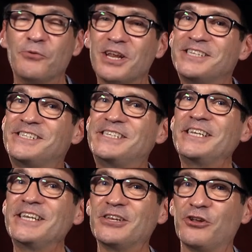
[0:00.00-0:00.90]
Now, what I
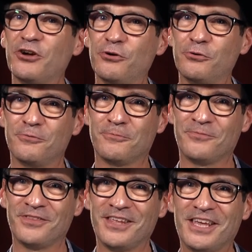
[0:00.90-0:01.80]
didn't know
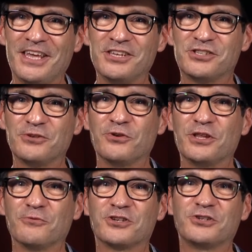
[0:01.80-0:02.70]
is that
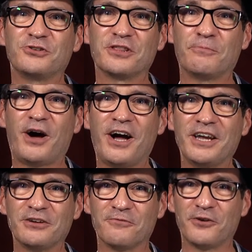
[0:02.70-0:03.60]
when they were shooting the
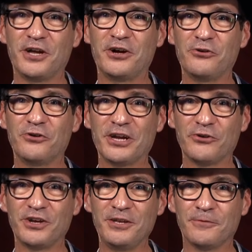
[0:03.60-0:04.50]
pilot for Hello,
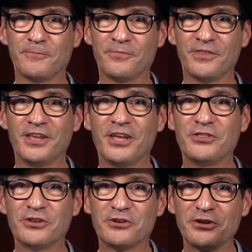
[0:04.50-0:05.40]
Larry,
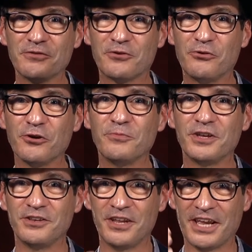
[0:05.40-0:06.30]
that Cliff
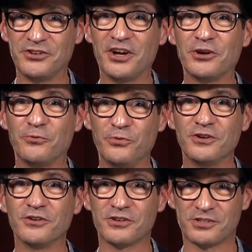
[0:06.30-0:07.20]
Gorman and Donna
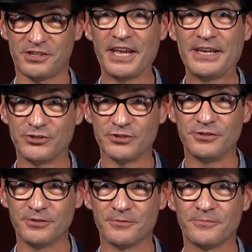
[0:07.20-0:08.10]
Wilkes,
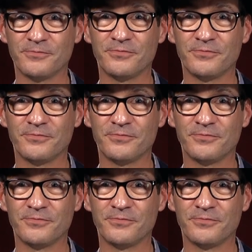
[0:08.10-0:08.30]
Angel,